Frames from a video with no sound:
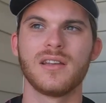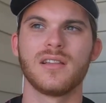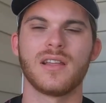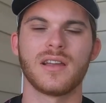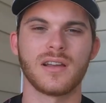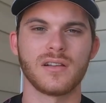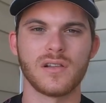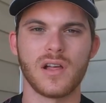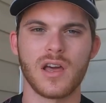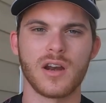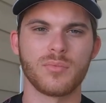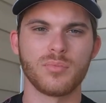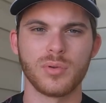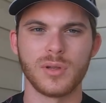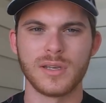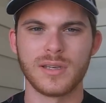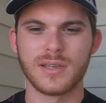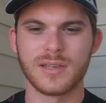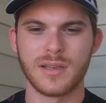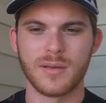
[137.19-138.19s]
like a lot of
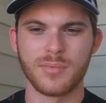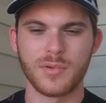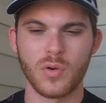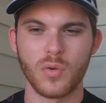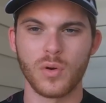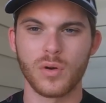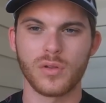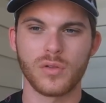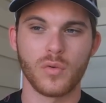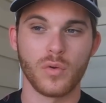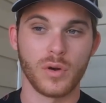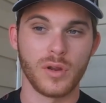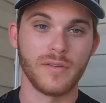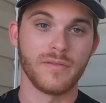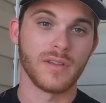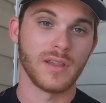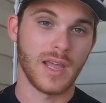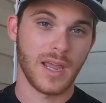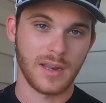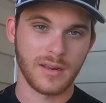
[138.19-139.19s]
places up north or
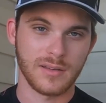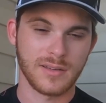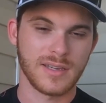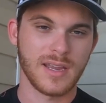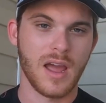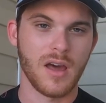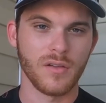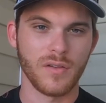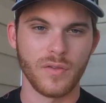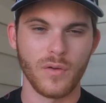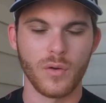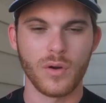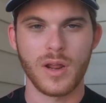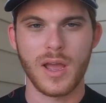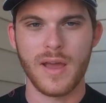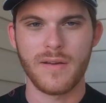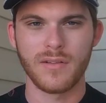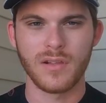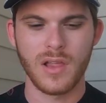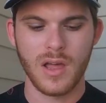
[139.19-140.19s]
even like South Florida
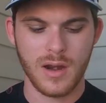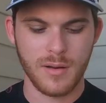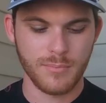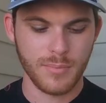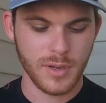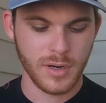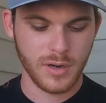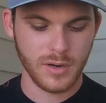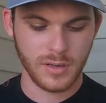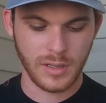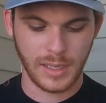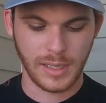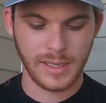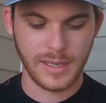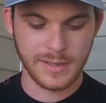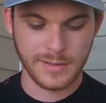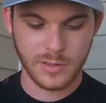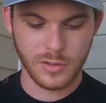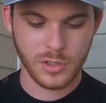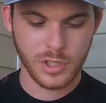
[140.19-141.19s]
have a lot of bigger like
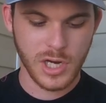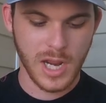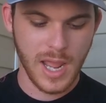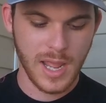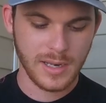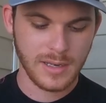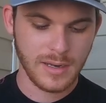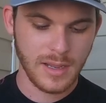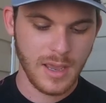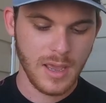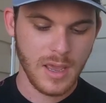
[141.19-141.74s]
gizzard shad.